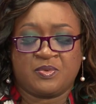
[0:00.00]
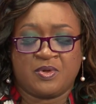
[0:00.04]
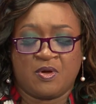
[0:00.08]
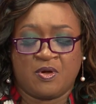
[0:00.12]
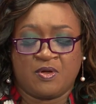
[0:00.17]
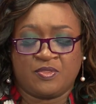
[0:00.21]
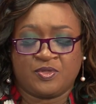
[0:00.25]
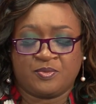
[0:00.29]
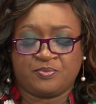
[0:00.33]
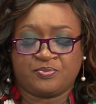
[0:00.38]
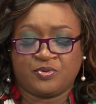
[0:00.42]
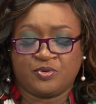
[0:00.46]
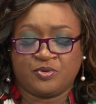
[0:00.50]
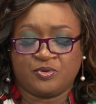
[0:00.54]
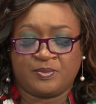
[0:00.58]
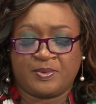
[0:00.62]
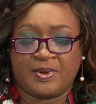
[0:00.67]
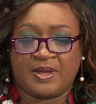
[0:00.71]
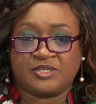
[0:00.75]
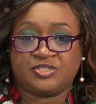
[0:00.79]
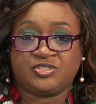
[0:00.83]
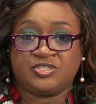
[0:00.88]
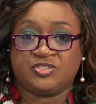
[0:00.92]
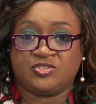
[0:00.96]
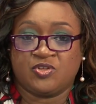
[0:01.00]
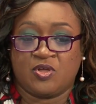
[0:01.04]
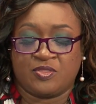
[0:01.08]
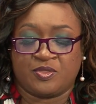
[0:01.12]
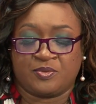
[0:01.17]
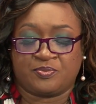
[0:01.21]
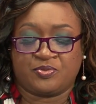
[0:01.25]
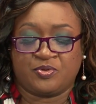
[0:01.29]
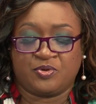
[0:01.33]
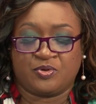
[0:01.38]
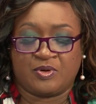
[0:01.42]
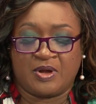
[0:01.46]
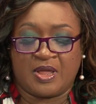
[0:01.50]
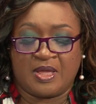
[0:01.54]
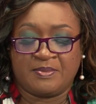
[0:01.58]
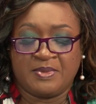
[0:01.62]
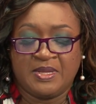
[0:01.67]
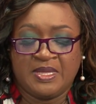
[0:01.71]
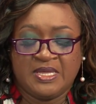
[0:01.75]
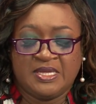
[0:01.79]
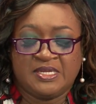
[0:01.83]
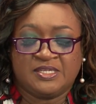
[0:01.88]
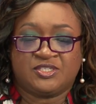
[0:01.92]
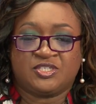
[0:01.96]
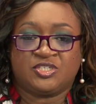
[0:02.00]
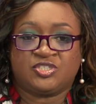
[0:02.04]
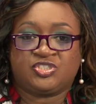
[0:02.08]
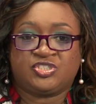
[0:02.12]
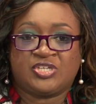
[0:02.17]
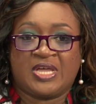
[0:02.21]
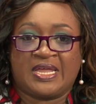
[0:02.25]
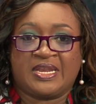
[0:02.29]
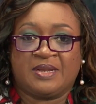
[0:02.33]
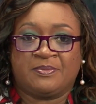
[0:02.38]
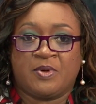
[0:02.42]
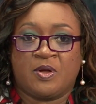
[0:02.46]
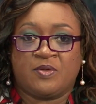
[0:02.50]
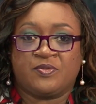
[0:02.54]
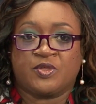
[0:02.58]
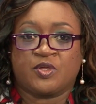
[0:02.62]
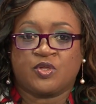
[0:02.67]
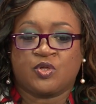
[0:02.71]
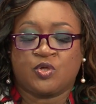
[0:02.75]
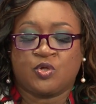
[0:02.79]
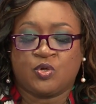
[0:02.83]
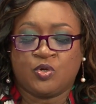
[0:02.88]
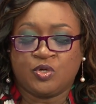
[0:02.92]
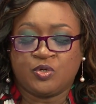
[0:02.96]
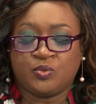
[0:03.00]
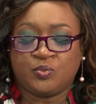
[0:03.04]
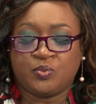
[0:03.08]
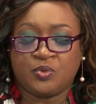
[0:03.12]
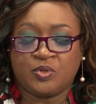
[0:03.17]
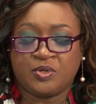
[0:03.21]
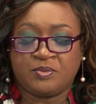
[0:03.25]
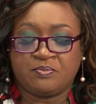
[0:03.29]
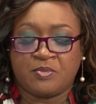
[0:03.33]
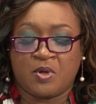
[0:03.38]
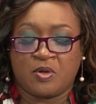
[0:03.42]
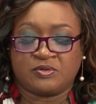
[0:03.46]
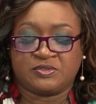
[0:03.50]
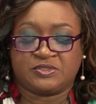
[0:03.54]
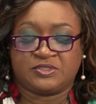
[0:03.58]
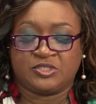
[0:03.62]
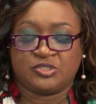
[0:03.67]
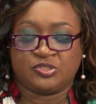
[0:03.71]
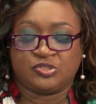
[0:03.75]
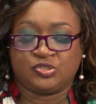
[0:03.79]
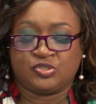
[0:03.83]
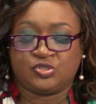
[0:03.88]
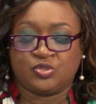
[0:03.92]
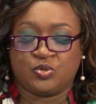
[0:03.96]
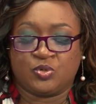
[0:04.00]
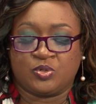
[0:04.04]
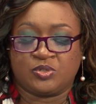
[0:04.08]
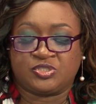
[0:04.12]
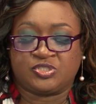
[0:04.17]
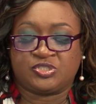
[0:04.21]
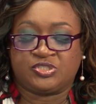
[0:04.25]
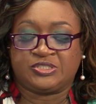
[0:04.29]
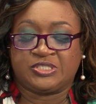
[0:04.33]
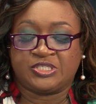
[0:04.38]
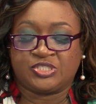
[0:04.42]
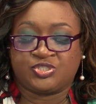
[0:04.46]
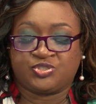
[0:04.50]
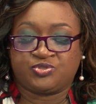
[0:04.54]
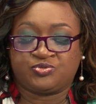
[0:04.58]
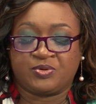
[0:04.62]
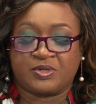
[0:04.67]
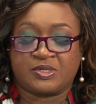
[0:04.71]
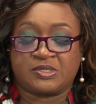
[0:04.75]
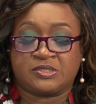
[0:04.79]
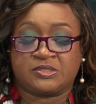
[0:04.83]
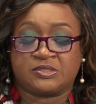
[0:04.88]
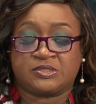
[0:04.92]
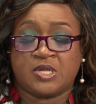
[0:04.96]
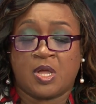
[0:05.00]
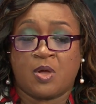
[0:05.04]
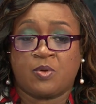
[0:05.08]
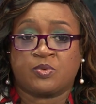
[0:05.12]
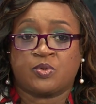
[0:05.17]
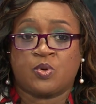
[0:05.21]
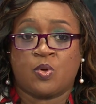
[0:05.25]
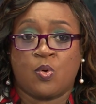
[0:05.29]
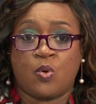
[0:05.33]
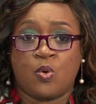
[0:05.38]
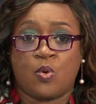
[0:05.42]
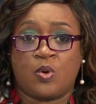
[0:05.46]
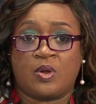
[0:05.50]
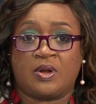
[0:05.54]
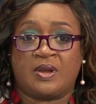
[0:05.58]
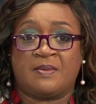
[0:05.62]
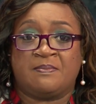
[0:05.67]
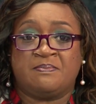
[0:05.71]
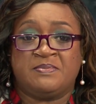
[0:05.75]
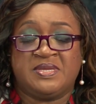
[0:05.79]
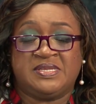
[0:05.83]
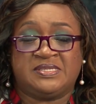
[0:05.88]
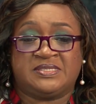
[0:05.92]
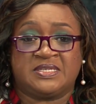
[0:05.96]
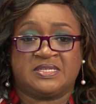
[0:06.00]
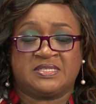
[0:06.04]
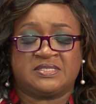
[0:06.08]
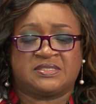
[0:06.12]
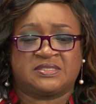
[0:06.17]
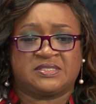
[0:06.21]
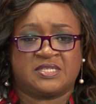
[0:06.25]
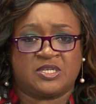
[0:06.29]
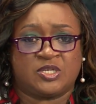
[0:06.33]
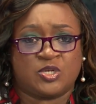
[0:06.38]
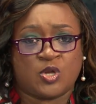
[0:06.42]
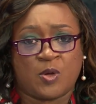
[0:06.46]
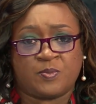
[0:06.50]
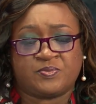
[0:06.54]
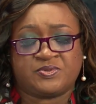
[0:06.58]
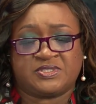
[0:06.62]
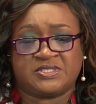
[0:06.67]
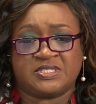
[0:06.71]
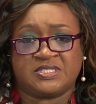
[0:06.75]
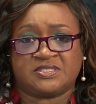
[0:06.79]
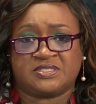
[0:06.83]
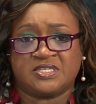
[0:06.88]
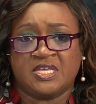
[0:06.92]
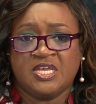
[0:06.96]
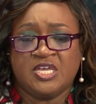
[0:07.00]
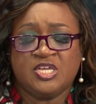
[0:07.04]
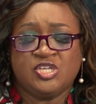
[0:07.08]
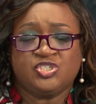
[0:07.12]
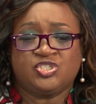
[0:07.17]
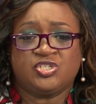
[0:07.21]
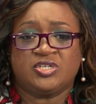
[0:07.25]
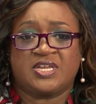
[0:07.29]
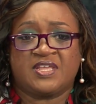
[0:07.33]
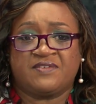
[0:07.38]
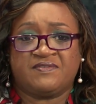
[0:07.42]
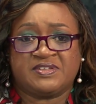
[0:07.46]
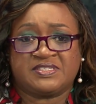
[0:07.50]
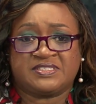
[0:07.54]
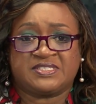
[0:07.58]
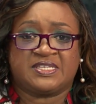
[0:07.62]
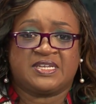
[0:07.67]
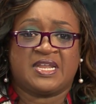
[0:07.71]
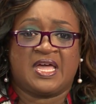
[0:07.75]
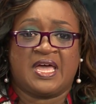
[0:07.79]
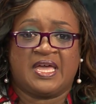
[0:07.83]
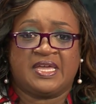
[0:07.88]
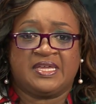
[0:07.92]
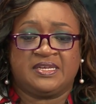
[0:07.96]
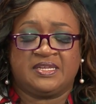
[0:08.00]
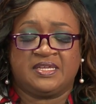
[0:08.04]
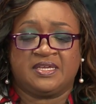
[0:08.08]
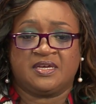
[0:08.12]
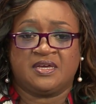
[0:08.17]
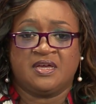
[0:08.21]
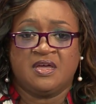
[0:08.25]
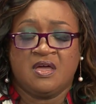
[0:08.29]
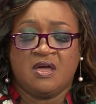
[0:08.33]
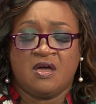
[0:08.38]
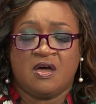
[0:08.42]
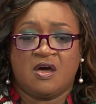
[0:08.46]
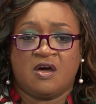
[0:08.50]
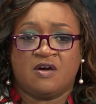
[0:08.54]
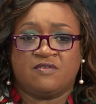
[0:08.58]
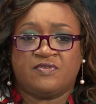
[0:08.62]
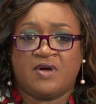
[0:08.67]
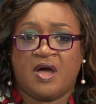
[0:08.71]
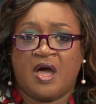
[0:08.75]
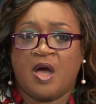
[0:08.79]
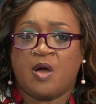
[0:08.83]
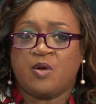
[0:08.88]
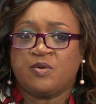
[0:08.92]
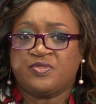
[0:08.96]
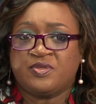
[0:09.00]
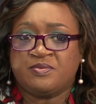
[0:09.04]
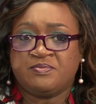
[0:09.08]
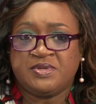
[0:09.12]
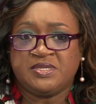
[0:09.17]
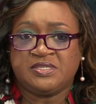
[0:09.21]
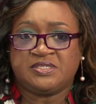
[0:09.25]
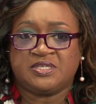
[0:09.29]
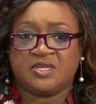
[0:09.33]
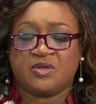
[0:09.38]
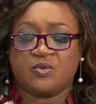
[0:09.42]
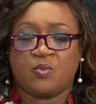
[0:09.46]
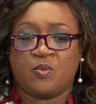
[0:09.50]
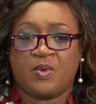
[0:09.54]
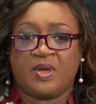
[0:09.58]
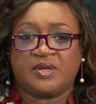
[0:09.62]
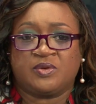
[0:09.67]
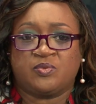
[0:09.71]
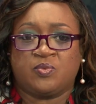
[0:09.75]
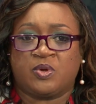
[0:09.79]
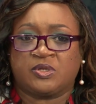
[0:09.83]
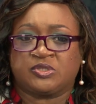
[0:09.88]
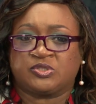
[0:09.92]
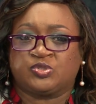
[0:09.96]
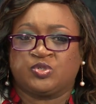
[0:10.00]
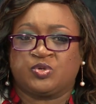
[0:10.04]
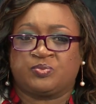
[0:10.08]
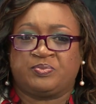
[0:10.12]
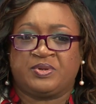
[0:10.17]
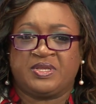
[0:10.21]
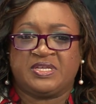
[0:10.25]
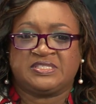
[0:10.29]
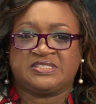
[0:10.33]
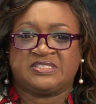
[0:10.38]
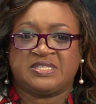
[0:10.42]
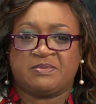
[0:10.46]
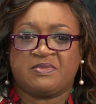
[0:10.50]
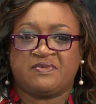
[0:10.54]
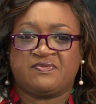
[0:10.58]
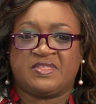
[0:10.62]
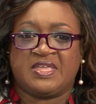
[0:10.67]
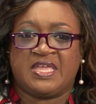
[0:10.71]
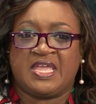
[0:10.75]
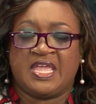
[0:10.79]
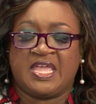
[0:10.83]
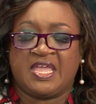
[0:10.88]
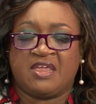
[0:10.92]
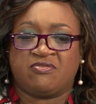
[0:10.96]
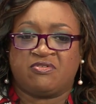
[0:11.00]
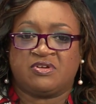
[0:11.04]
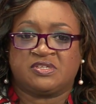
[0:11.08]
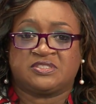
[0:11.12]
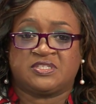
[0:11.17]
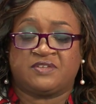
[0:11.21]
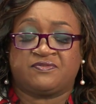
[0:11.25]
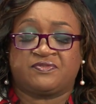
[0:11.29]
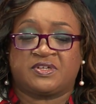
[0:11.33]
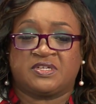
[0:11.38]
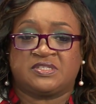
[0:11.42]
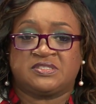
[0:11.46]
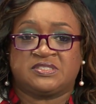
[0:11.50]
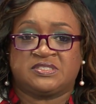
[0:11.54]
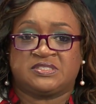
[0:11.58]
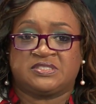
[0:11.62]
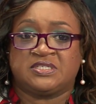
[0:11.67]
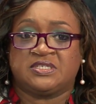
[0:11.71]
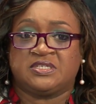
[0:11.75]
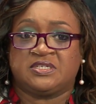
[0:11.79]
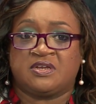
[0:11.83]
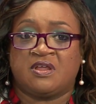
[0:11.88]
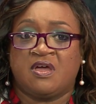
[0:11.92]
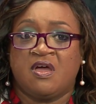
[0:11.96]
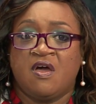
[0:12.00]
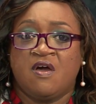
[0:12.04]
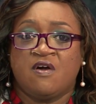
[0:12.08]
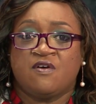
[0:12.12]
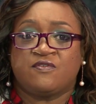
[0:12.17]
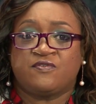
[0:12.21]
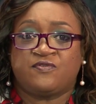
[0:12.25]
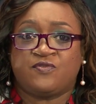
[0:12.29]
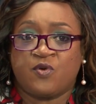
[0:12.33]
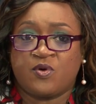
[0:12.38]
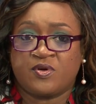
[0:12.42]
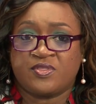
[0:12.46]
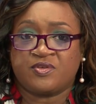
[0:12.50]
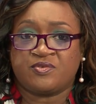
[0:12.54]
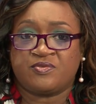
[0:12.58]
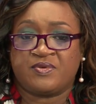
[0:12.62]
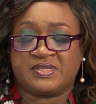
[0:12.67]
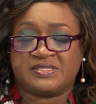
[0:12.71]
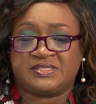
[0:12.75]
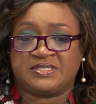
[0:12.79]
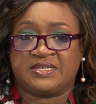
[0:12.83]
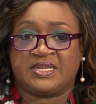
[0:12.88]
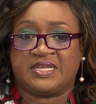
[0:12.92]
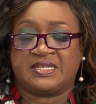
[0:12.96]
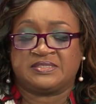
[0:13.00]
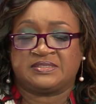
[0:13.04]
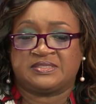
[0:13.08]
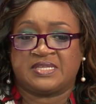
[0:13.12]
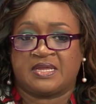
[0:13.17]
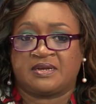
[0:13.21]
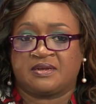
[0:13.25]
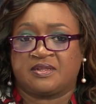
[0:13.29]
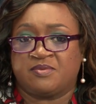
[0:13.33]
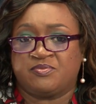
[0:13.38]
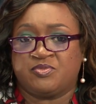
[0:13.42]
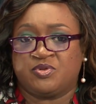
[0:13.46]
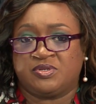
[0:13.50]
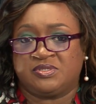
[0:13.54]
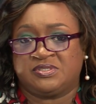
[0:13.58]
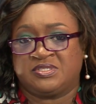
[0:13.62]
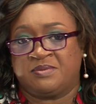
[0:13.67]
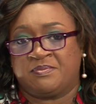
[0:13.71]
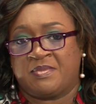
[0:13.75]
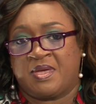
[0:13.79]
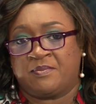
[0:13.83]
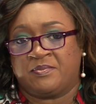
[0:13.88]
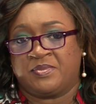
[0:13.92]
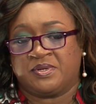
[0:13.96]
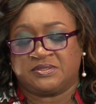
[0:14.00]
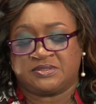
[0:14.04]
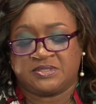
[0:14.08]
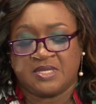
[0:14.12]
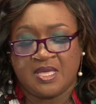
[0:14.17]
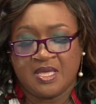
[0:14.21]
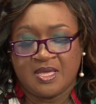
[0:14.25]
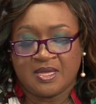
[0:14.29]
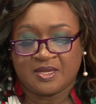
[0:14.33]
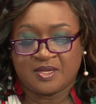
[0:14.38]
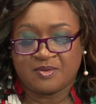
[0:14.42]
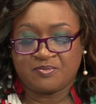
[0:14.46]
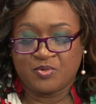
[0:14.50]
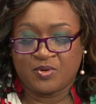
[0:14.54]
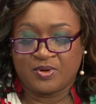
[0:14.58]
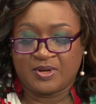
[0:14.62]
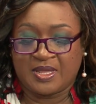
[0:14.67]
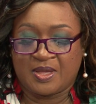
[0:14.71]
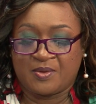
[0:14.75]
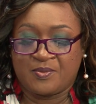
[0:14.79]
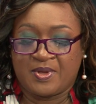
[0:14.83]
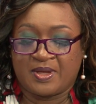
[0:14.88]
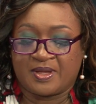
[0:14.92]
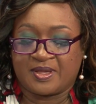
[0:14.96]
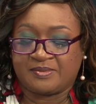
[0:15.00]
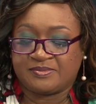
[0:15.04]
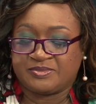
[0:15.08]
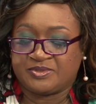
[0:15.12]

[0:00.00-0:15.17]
we're on the program. She's on the program to chat about the Goodwood, Mount St. George District Town Hall meeting synopsis. She'll give us an idea of how the meeting went, what took place, some of the areas of concern for the residents and community members. Good morning and welcome